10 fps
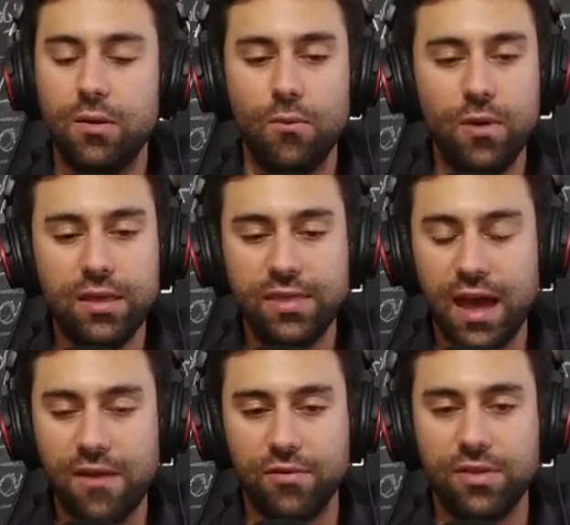With
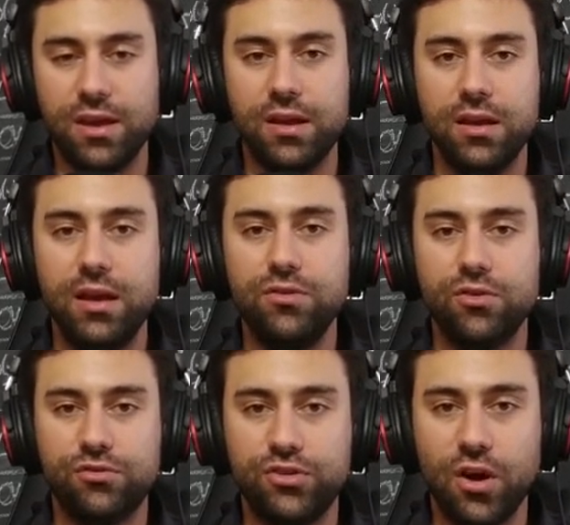everything. In
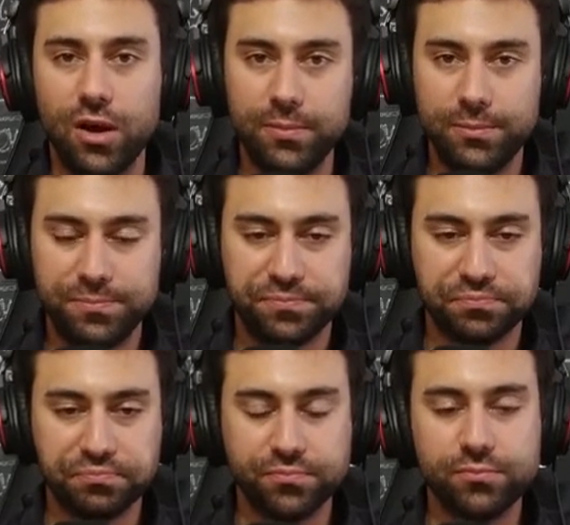your job,
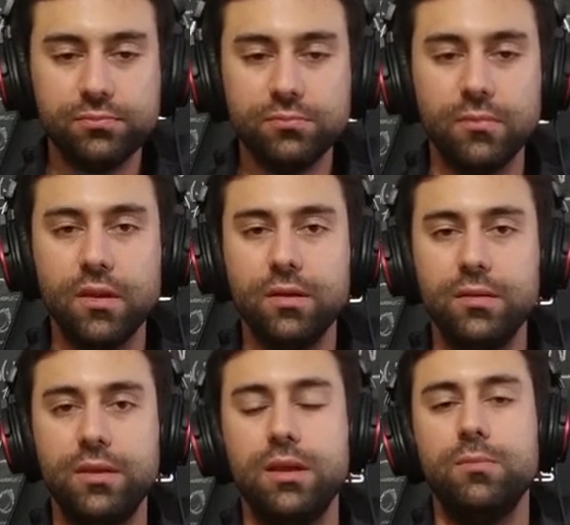
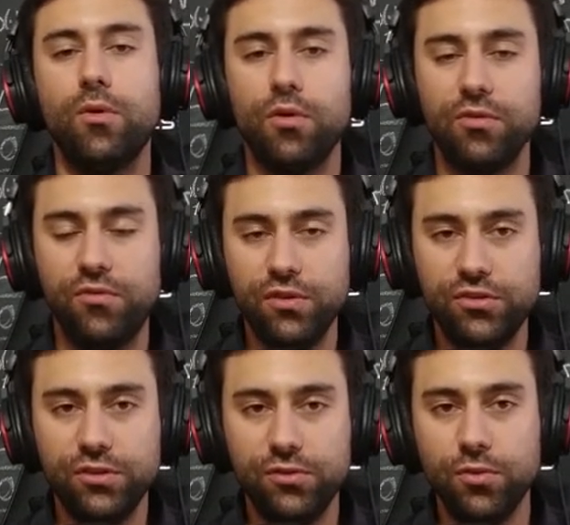the more
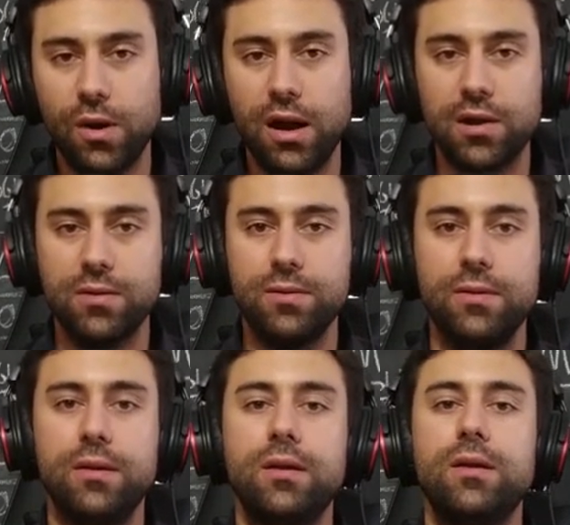efficient you are,
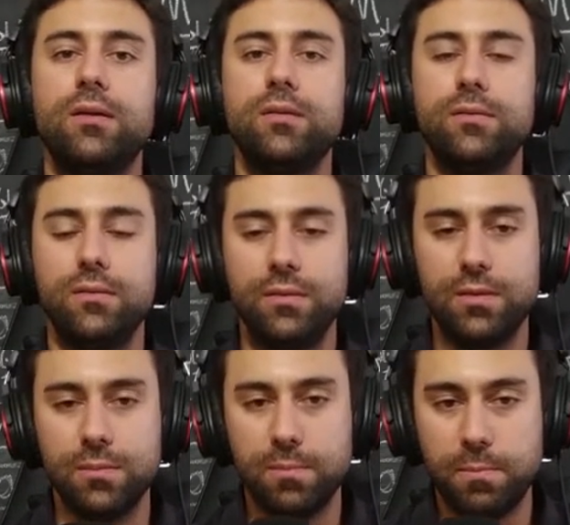
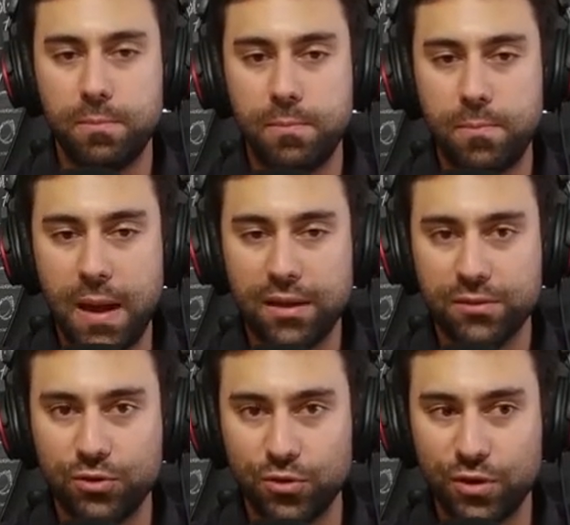the
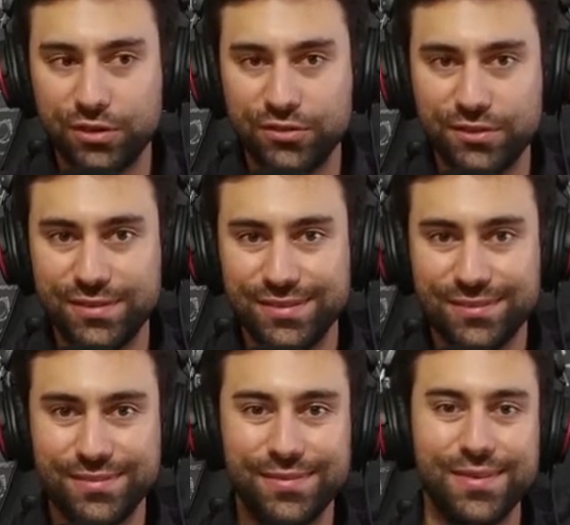betterest
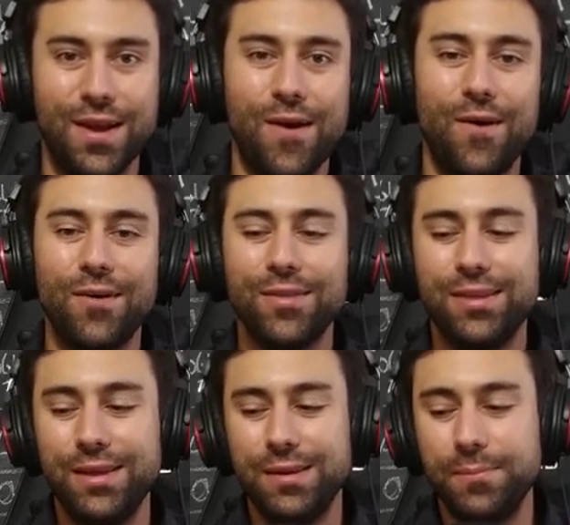or
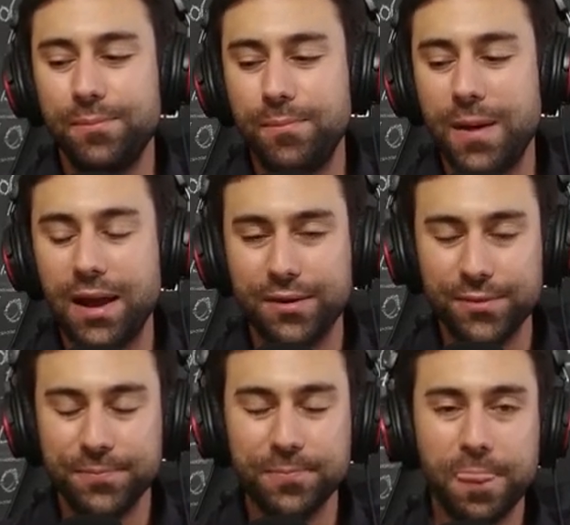the
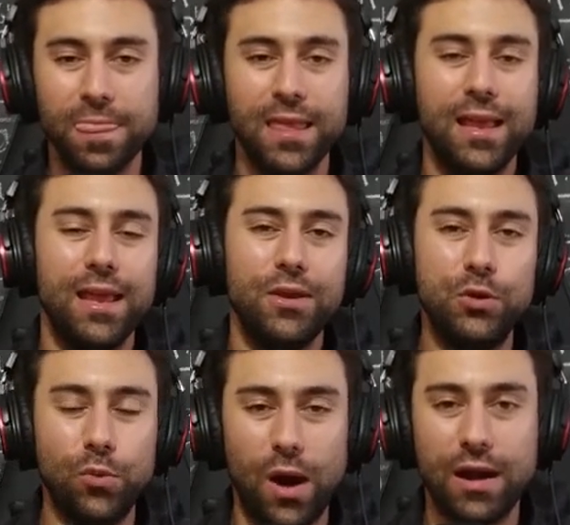better
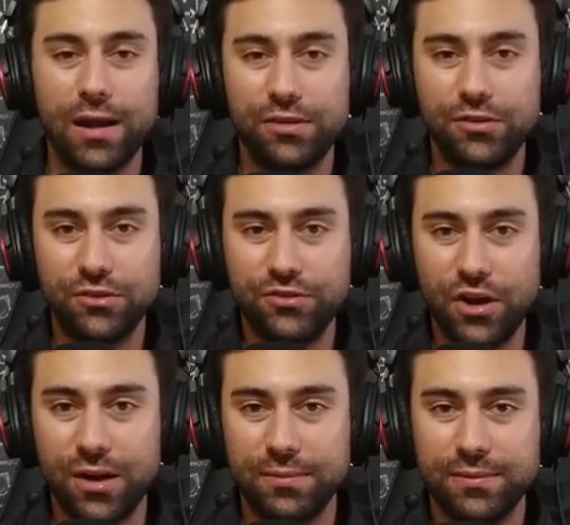you are at your
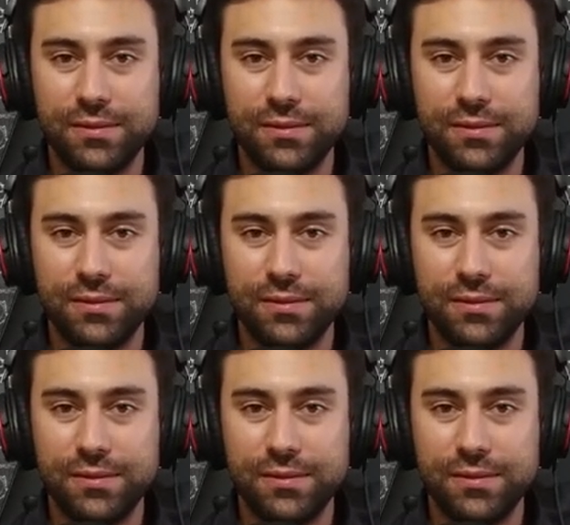job.